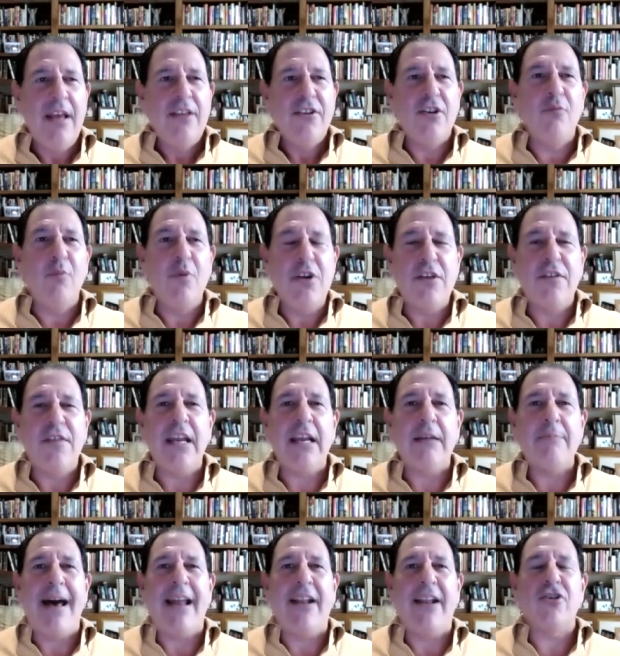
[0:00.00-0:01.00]
when you think
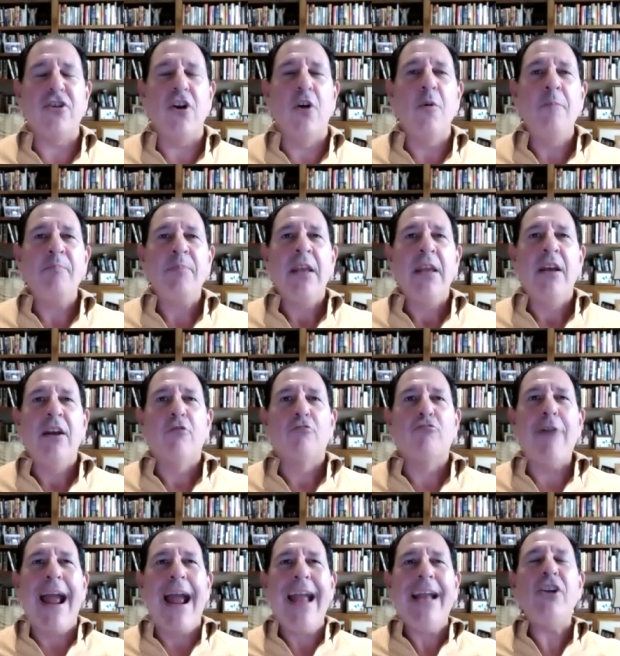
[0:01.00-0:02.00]
about it. So
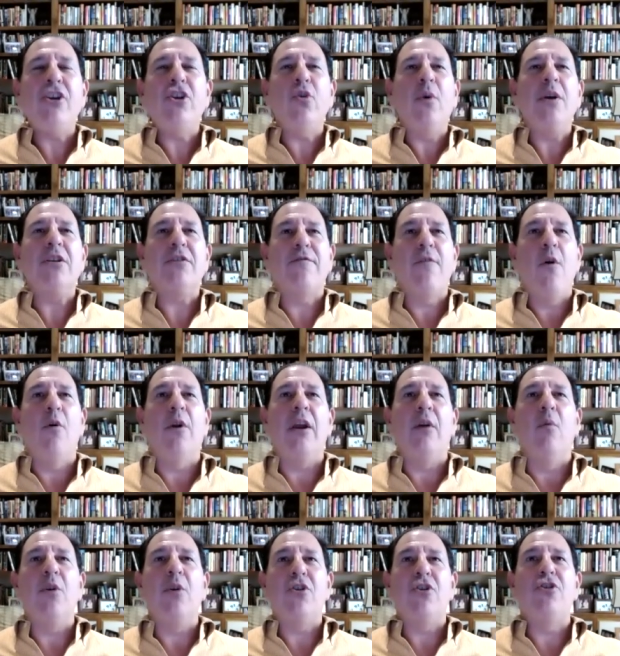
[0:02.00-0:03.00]
ranked choice voting,
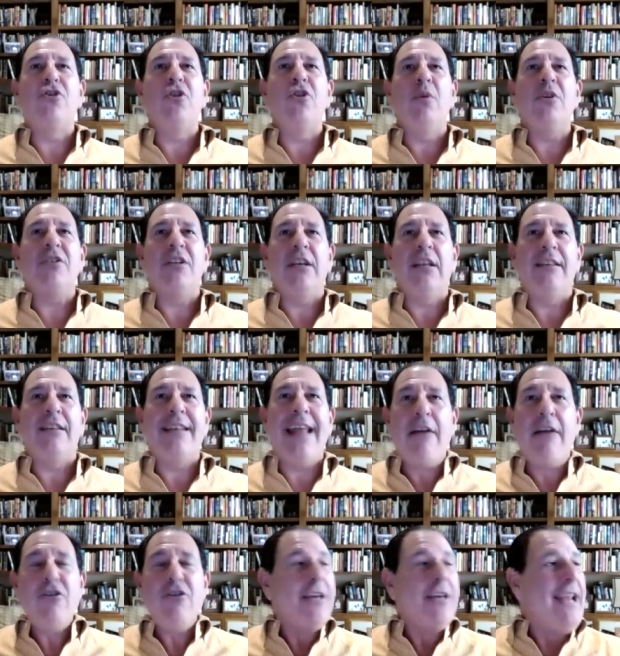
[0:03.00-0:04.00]
what you do is now
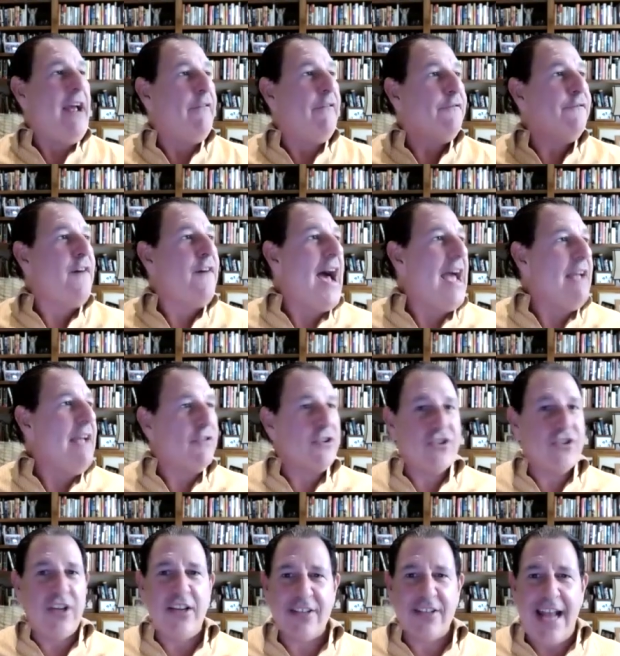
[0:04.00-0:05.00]
you can have five or
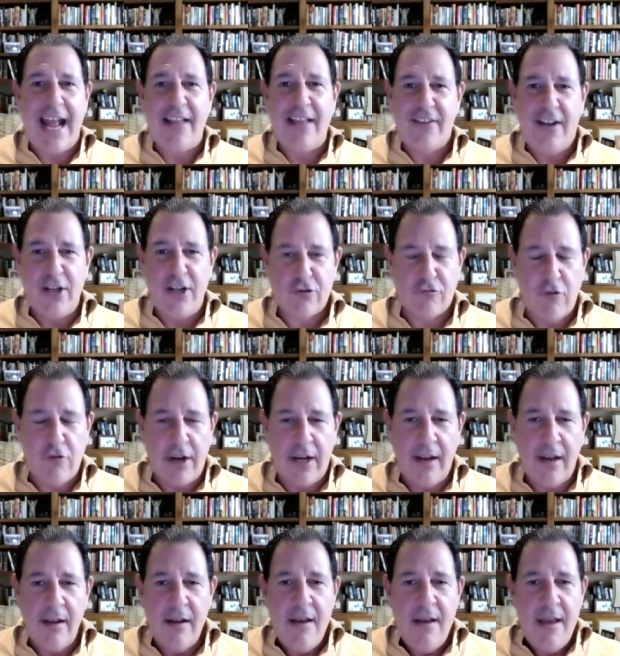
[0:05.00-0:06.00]
six candidates
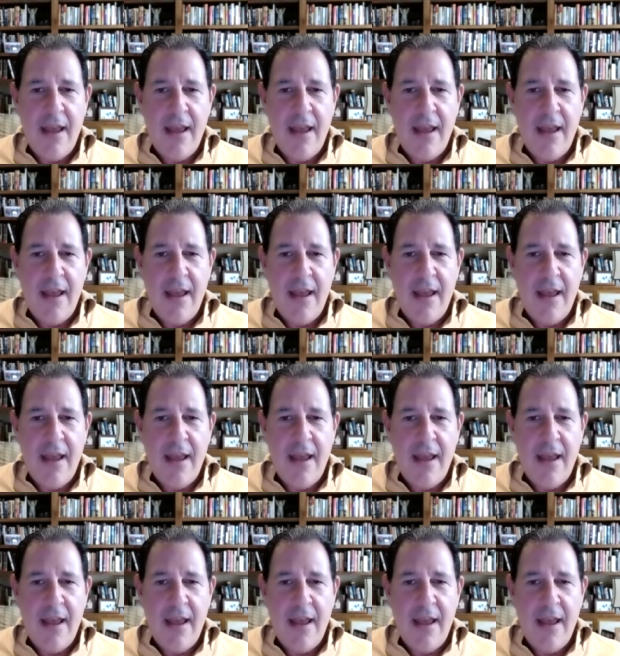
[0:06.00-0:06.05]
running,